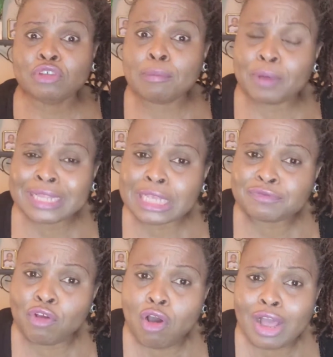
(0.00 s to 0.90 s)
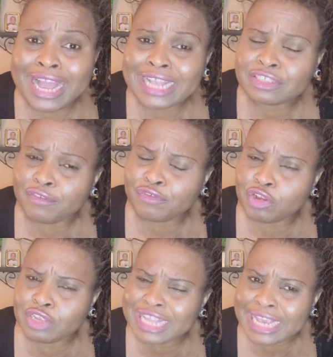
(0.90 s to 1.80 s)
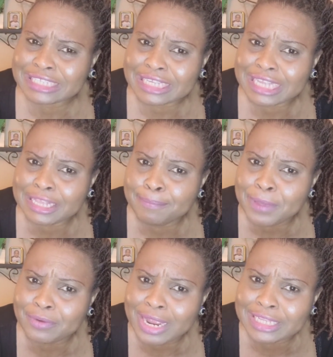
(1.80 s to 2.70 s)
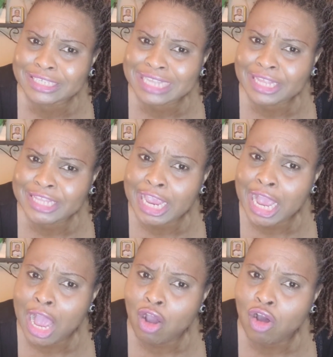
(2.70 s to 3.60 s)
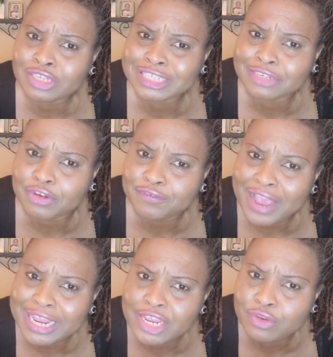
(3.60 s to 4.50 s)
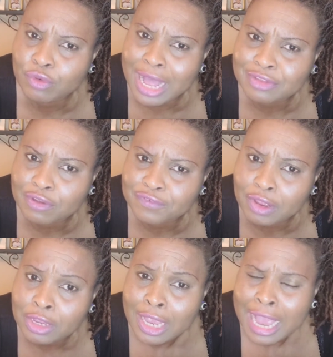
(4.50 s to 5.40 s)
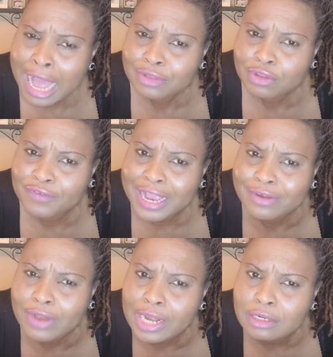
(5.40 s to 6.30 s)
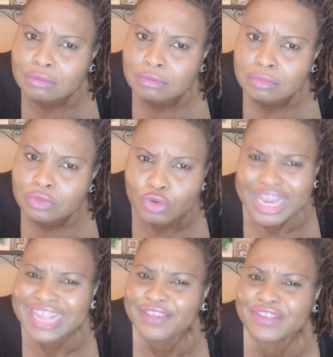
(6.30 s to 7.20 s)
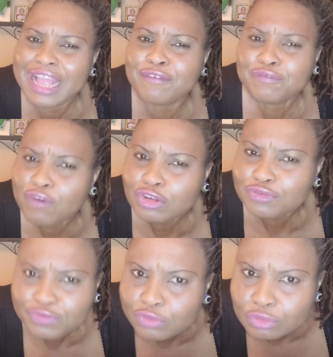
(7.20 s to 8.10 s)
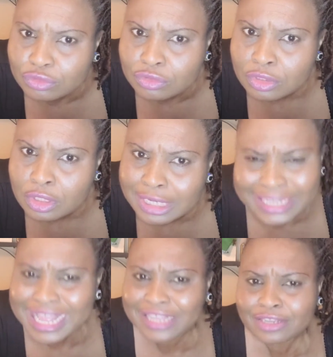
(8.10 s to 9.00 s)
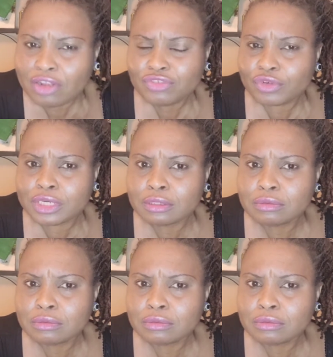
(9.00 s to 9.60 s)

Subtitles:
your borders for all kinds of colonizers and imperialists, and they are all gentrifying you out of Accra. You can't even afford food in that country.